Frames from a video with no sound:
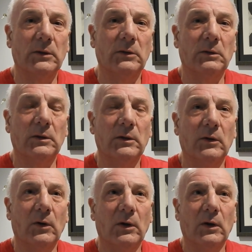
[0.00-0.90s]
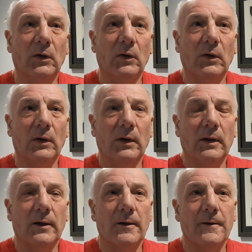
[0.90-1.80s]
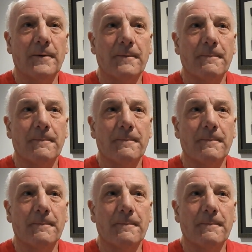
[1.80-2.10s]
No one is speaking in this clip.